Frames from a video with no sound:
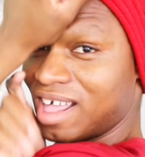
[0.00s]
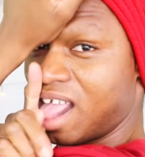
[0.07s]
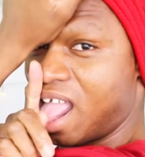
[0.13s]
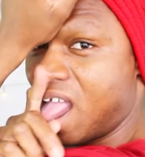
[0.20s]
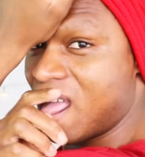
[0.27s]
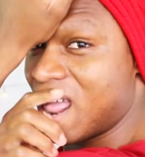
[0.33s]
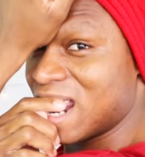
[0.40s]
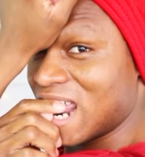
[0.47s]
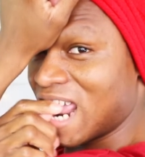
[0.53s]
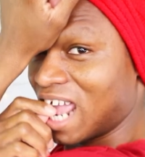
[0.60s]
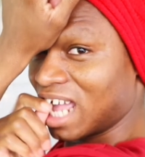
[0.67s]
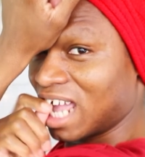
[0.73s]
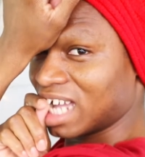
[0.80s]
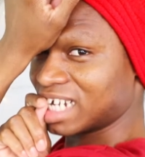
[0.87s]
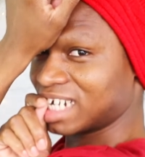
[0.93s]
4,
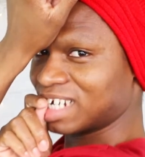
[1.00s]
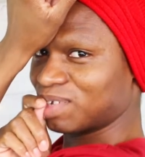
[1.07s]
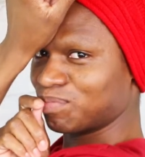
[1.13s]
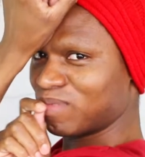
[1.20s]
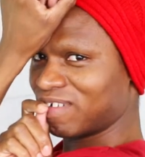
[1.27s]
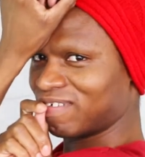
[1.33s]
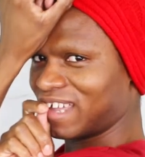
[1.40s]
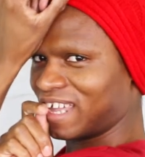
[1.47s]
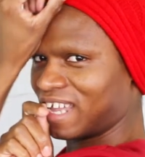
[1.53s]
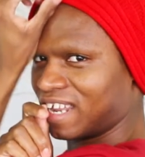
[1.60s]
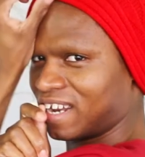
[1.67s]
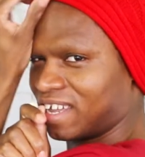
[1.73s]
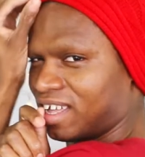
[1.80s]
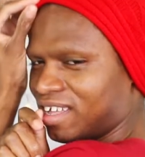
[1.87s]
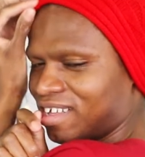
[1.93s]
3, 2,
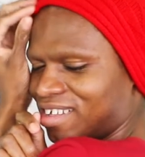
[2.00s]
1.